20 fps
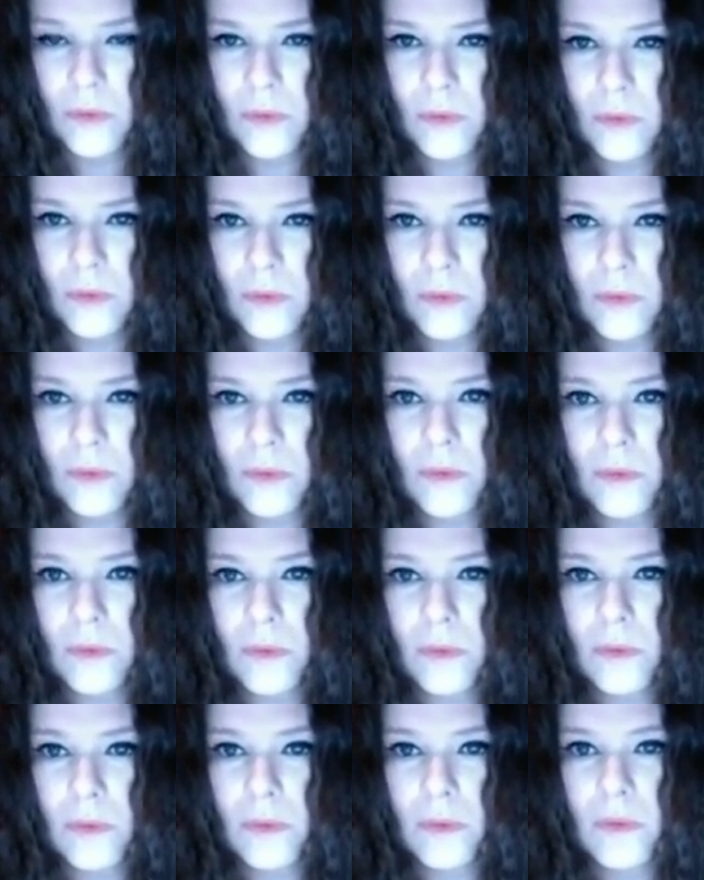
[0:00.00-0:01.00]

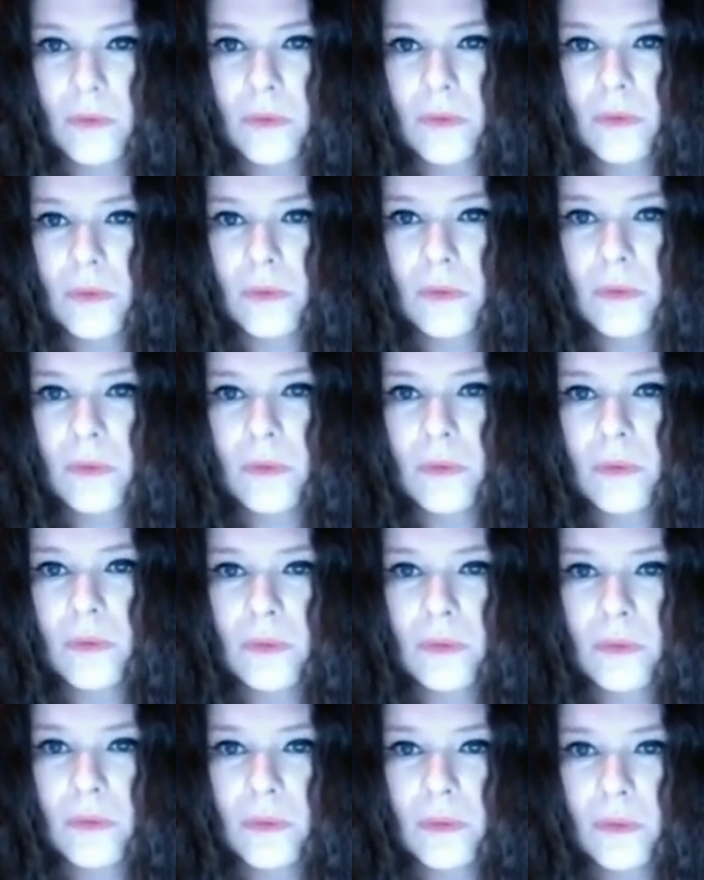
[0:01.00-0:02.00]

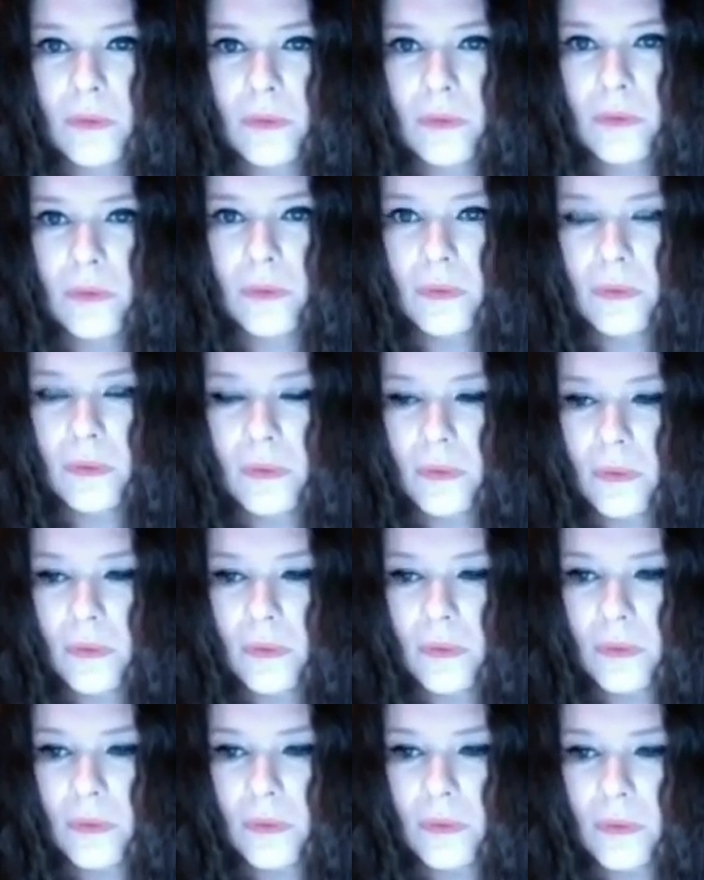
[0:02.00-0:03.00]

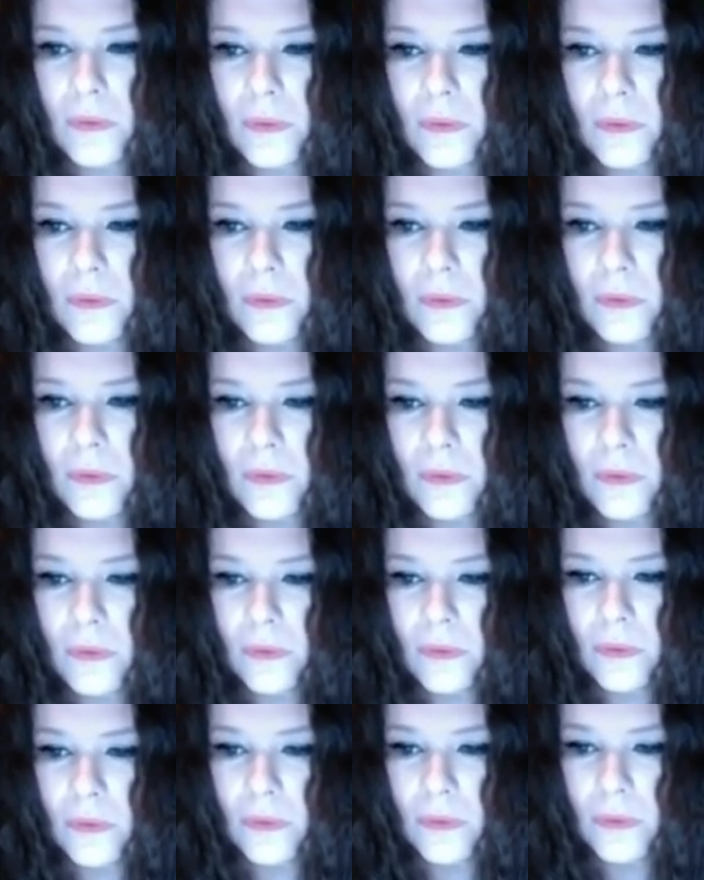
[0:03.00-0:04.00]

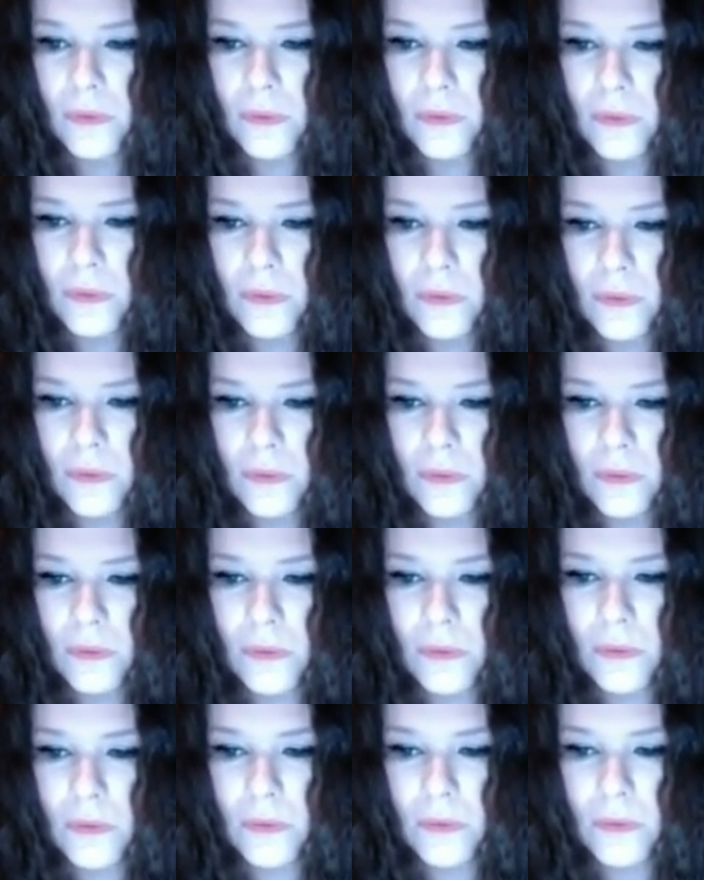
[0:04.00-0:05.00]

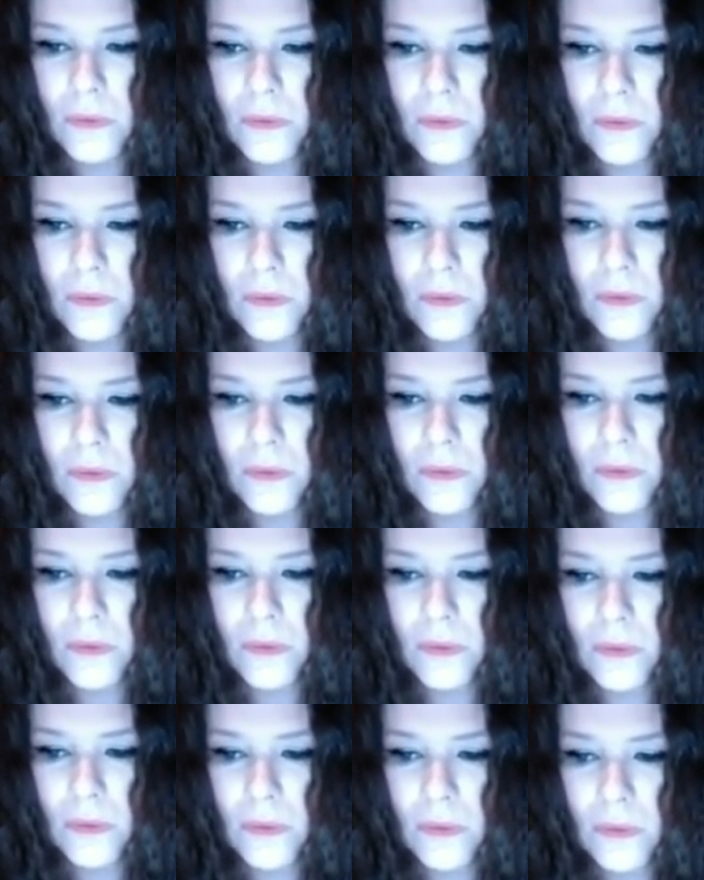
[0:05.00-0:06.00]

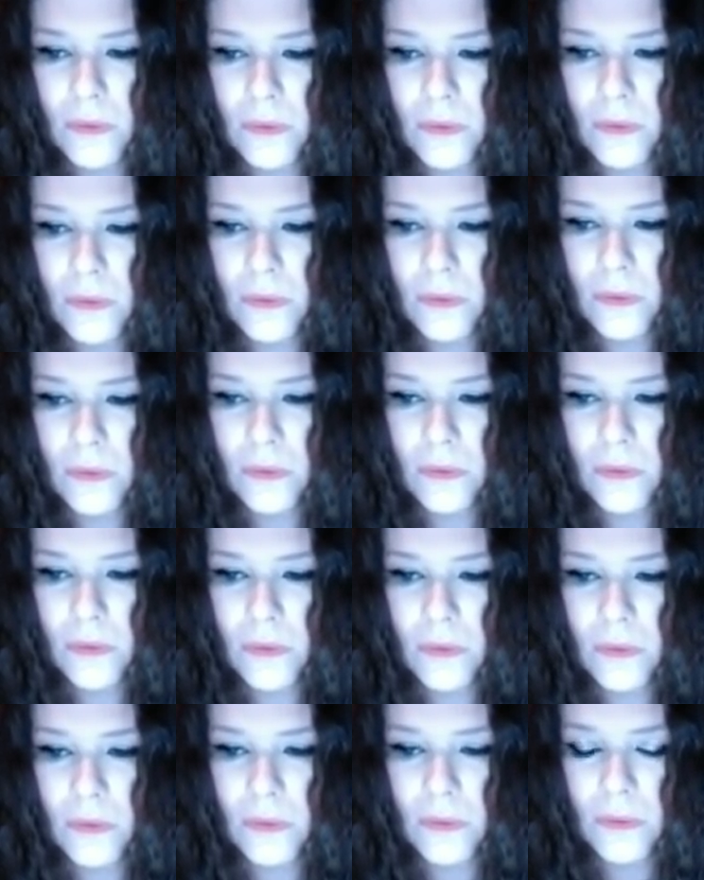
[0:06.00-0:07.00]

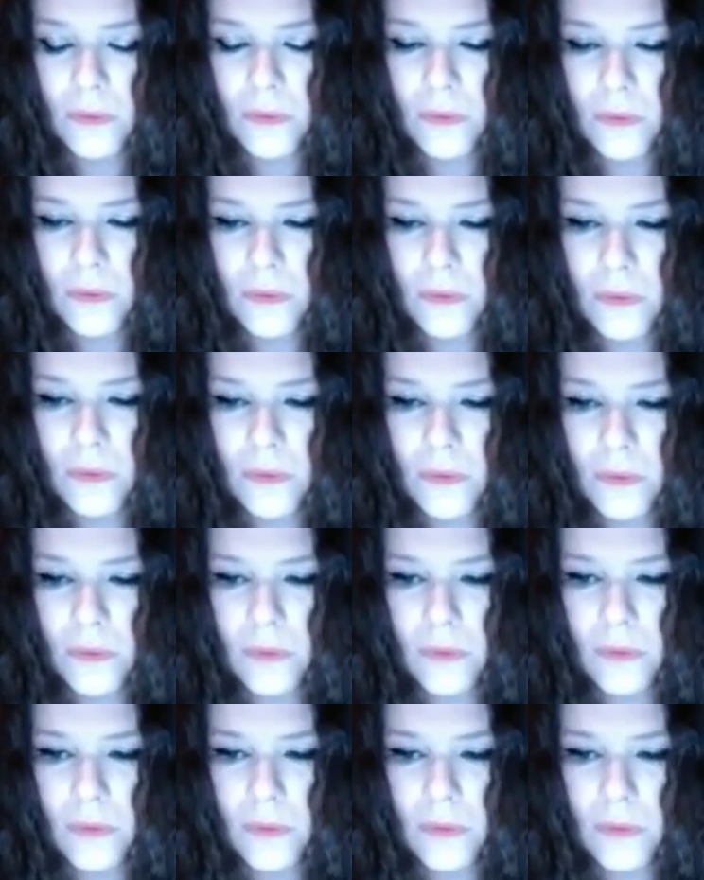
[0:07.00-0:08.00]
(silent)